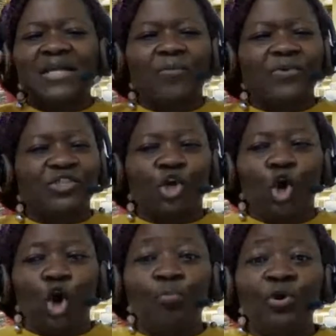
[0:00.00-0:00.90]
our
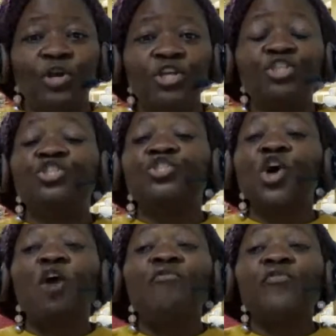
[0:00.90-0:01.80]
scope, just
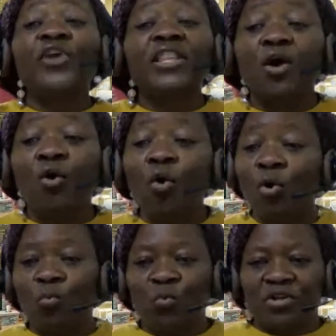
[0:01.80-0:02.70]
covering the
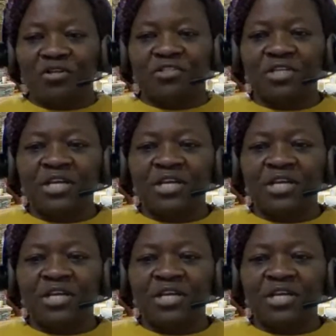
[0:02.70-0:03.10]
whole world.